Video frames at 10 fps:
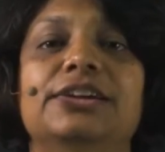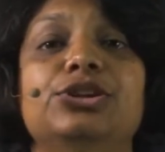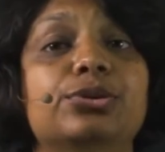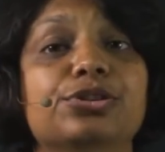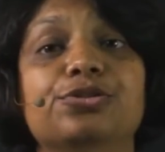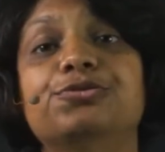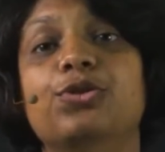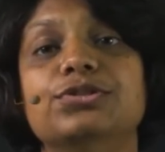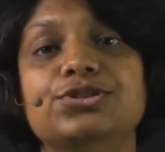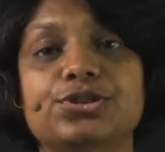You can, of
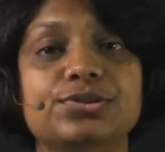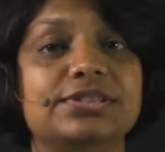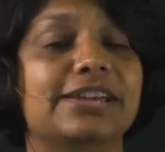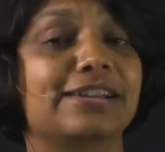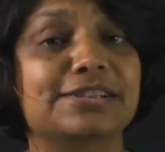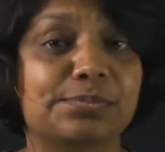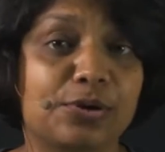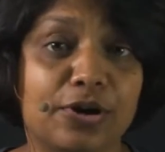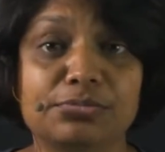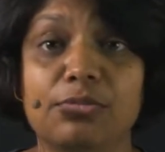course, use the
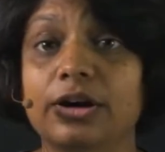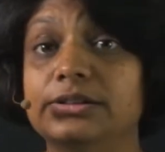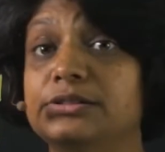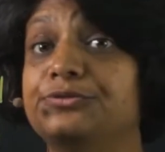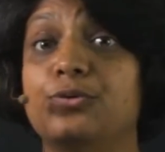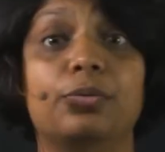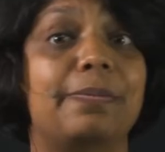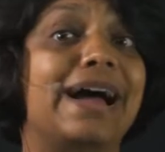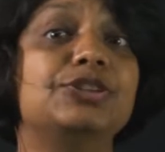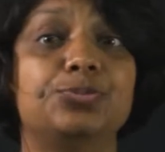undeployed model for
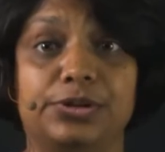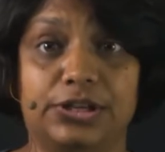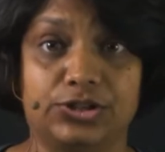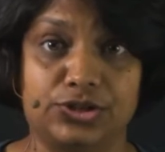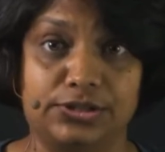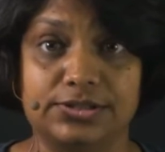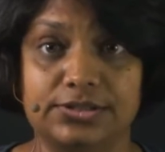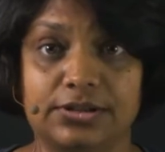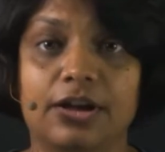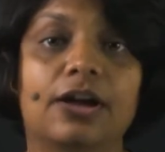batch predictions.